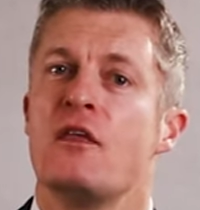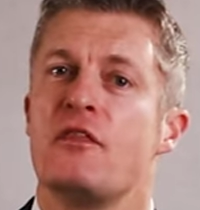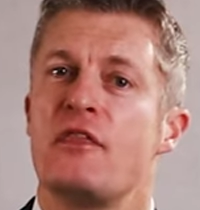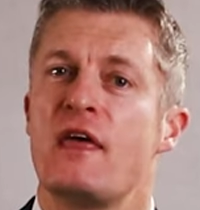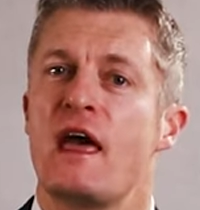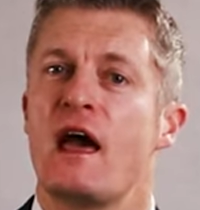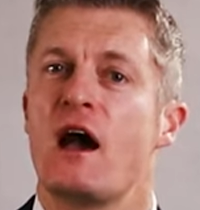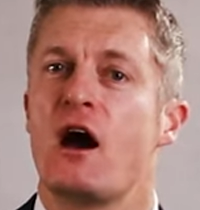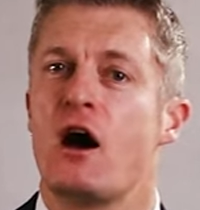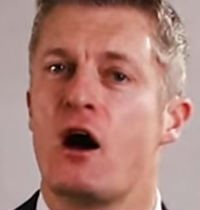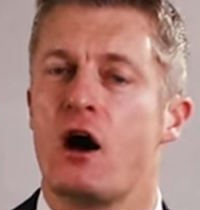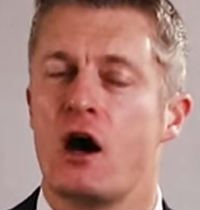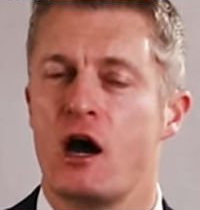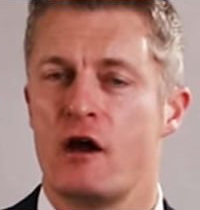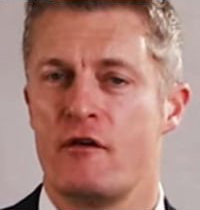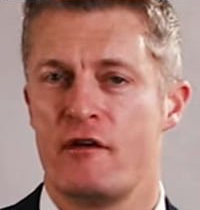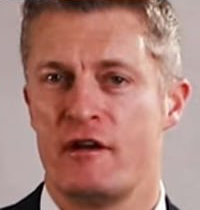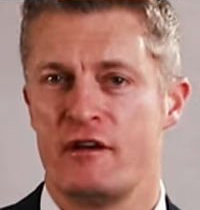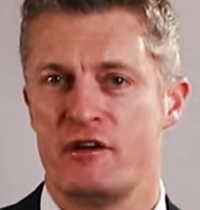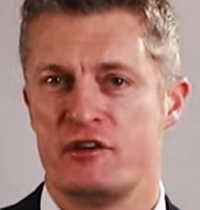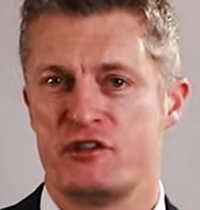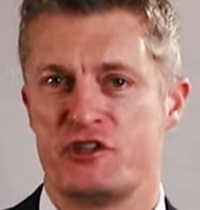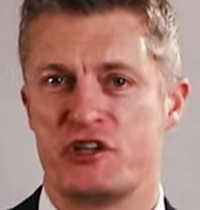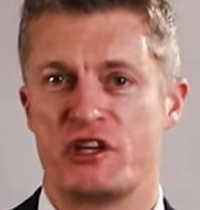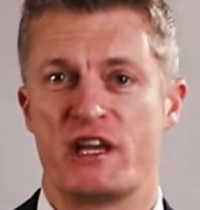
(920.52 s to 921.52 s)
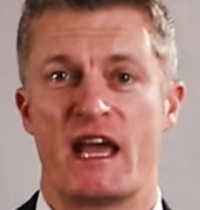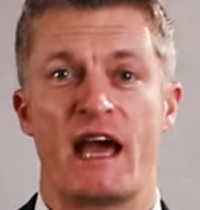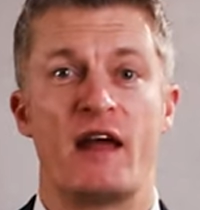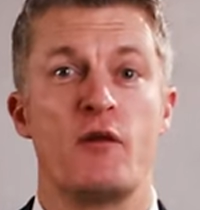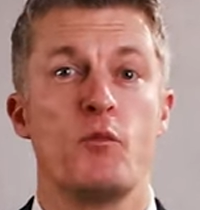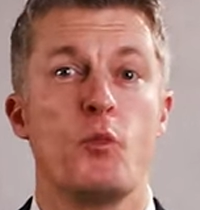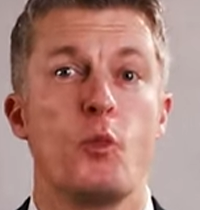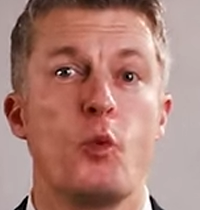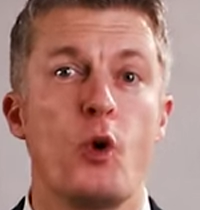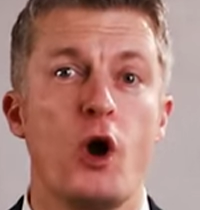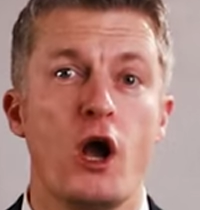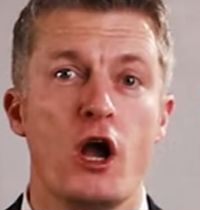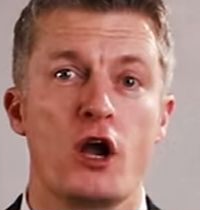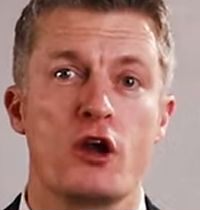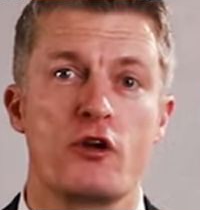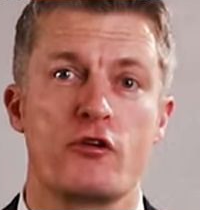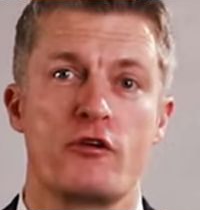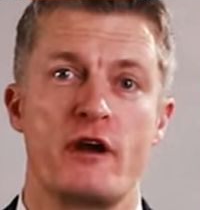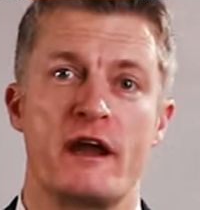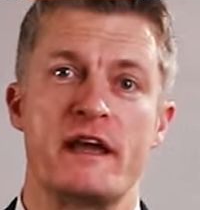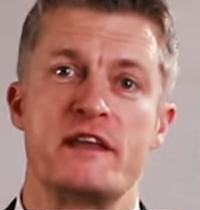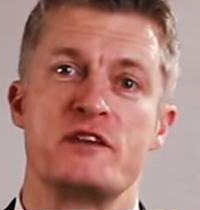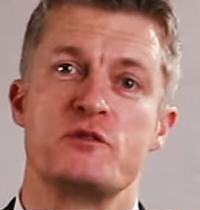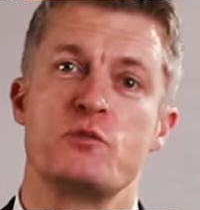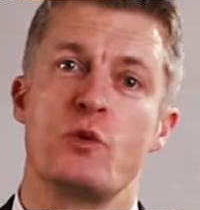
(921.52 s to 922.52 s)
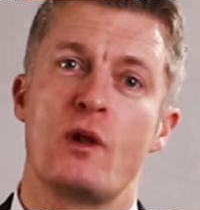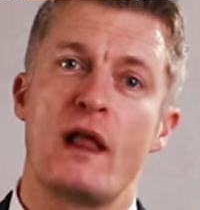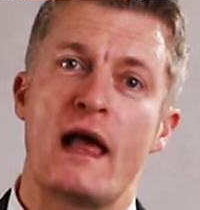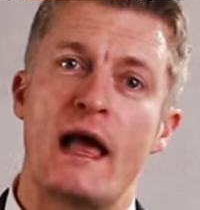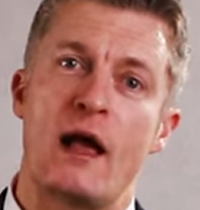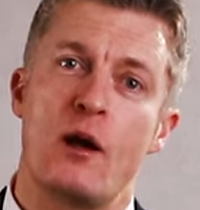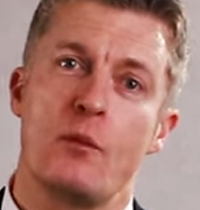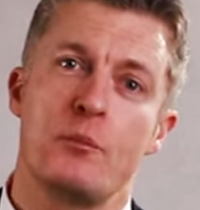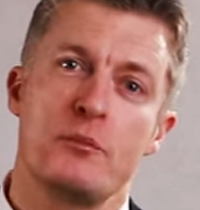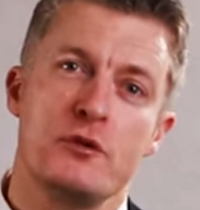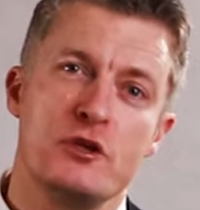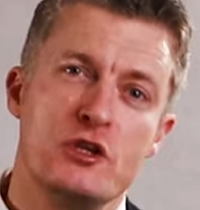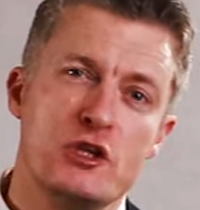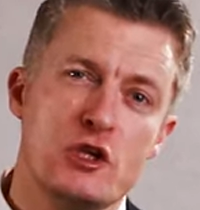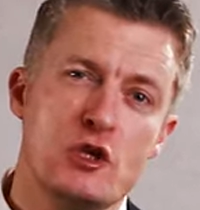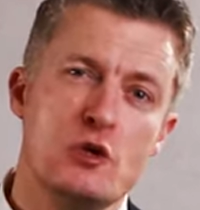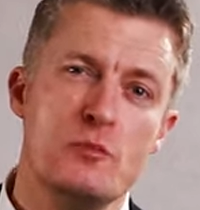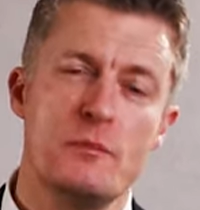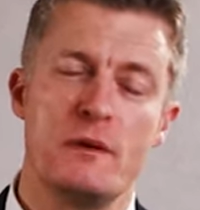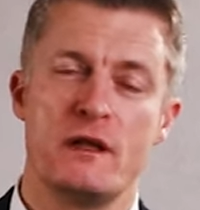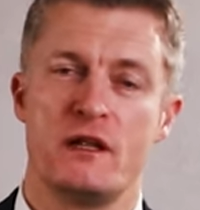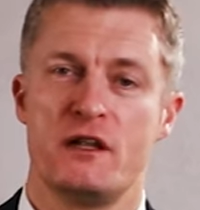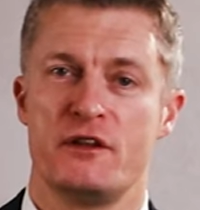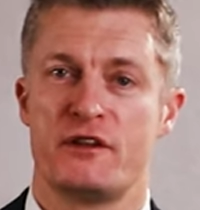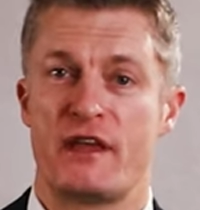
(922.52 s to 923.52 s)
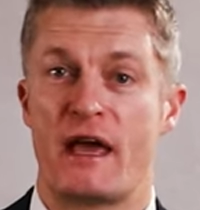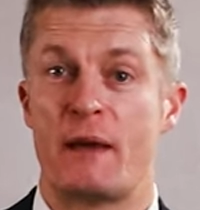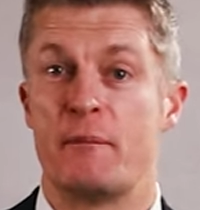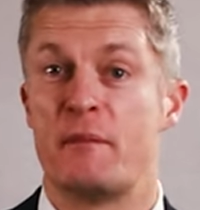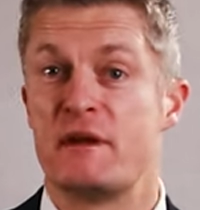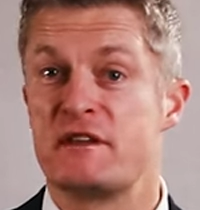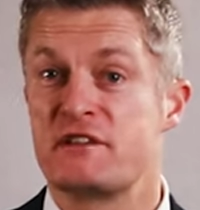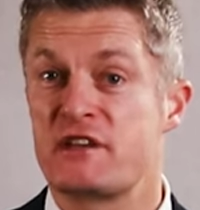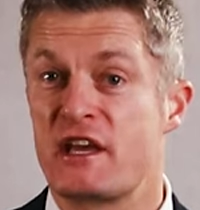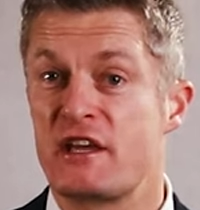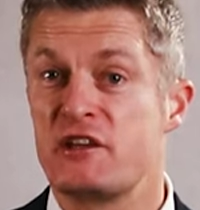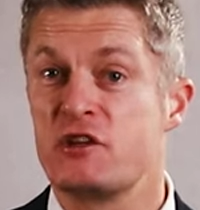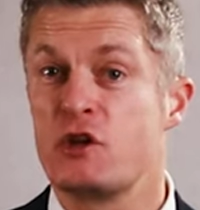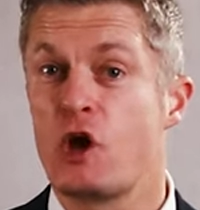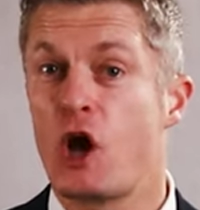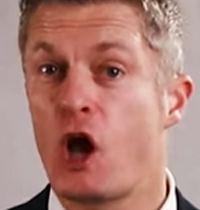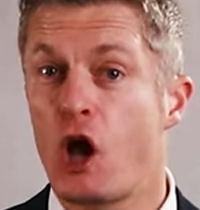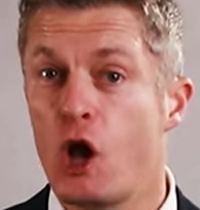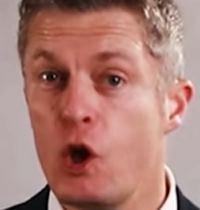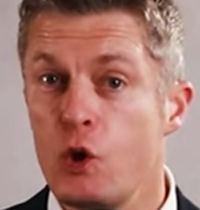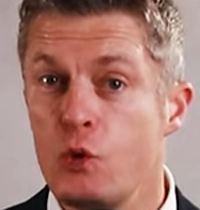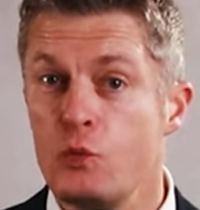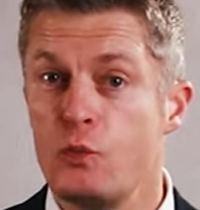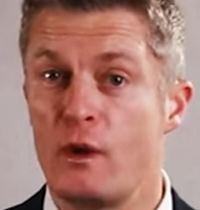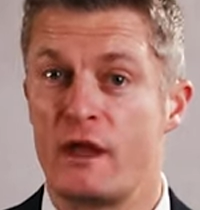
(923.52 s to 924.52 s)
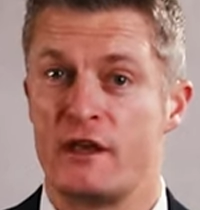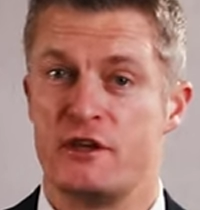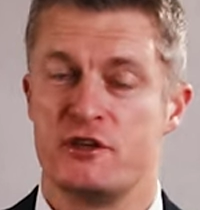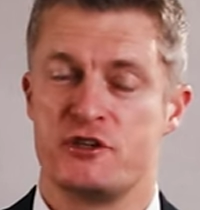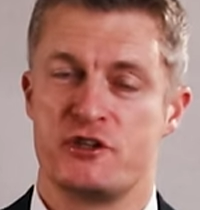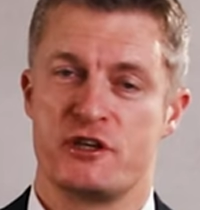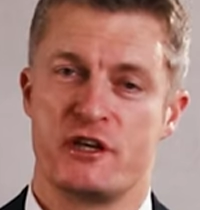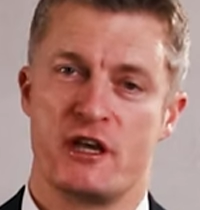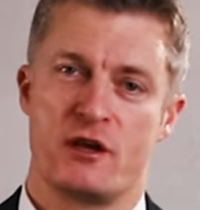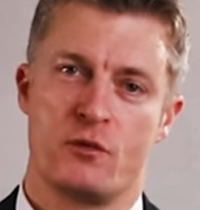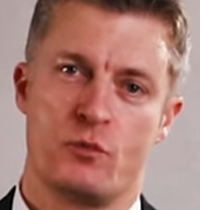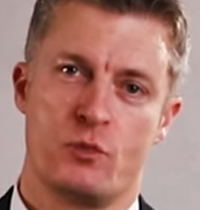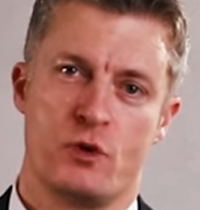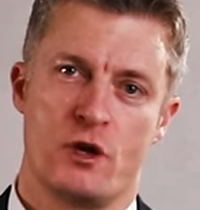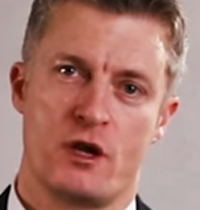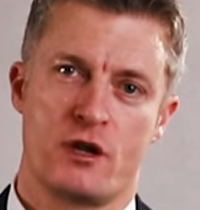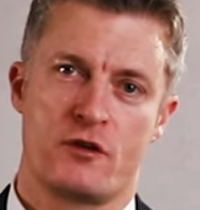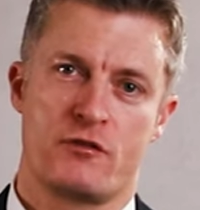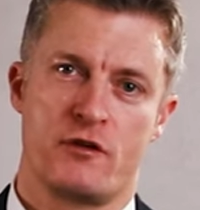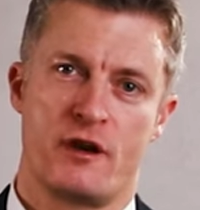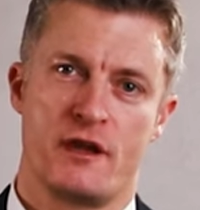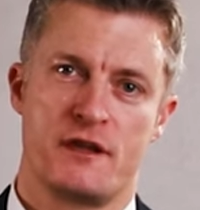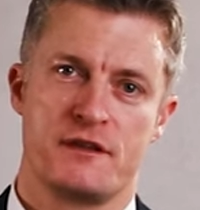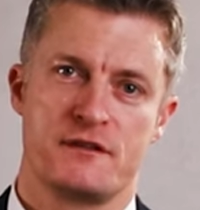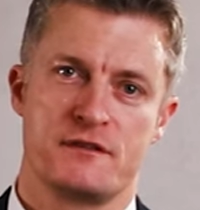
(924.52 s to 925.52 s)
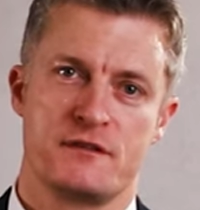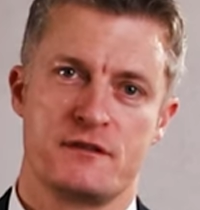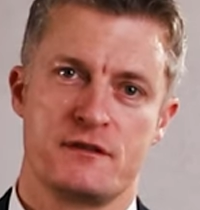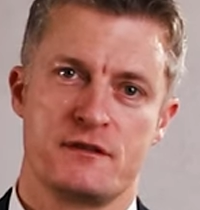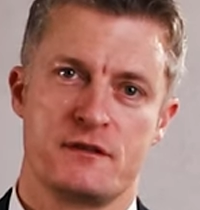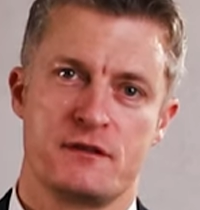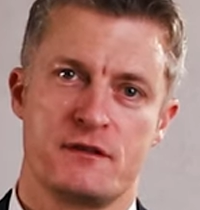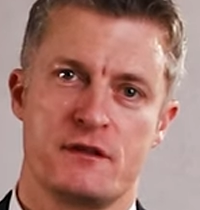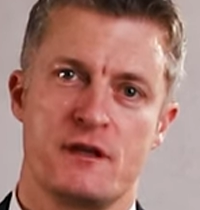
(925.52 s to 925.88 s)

Their higher energy and work rate will help you build and maintain your own energy and work rate.